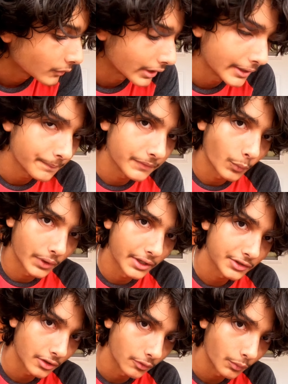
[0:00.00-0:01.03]
right when
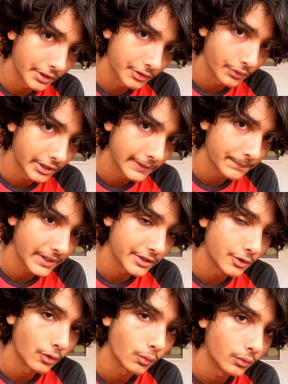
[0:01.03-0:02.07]
it's running, and
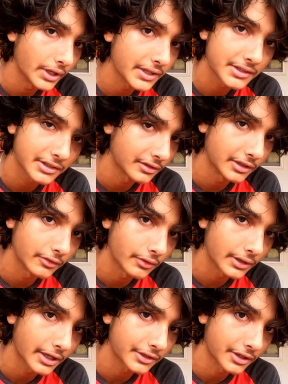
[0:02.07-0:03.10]
you'll instantly
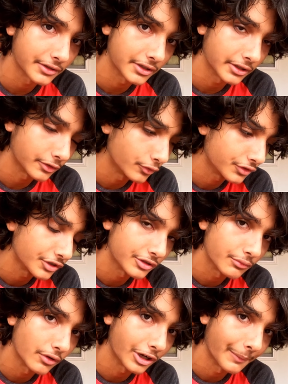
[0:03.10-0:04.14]
realize because you'll see
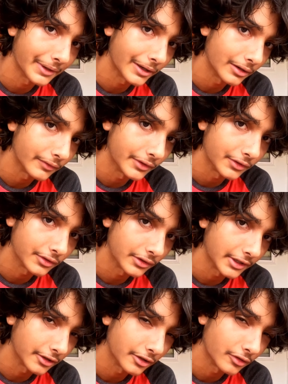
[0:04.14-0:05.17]
smoke coming out of it. So
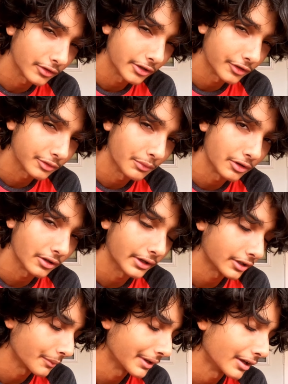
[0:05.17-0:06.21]
like little smoke
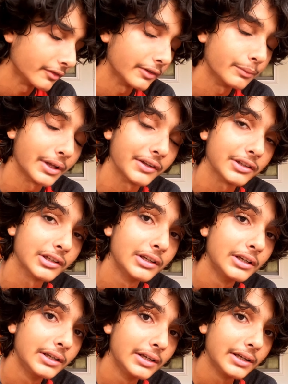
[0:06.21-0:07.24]
coming out of it. Plus,
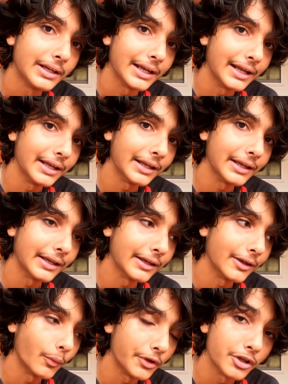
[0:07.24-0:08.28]

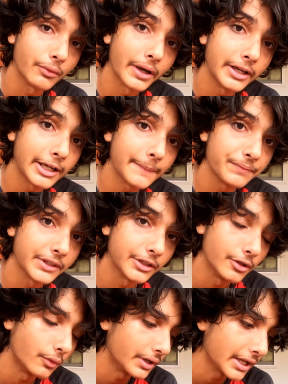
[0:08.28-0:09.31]
when you're riding it,
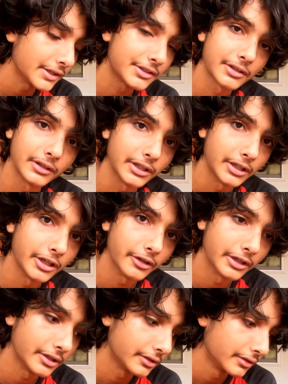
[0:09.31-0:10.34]
you'll instantly hear
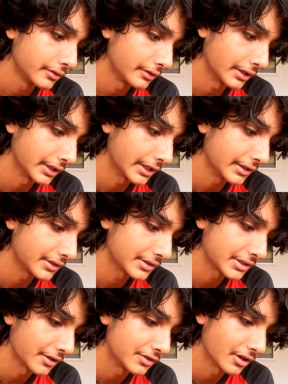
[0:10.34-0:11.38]
it. Like, it just
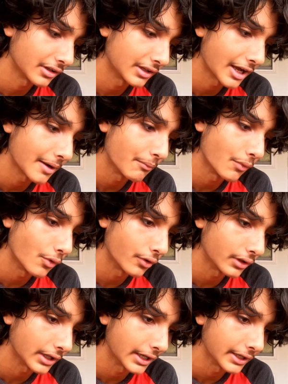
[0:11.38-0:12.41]
sounds a lot more
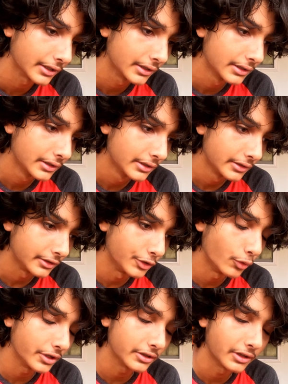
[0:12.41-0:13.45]
like
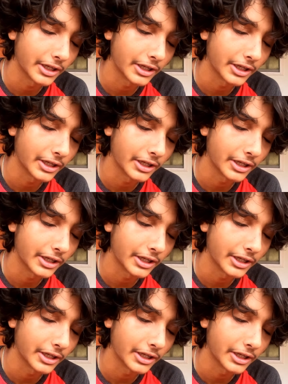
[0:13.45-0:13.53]
you'll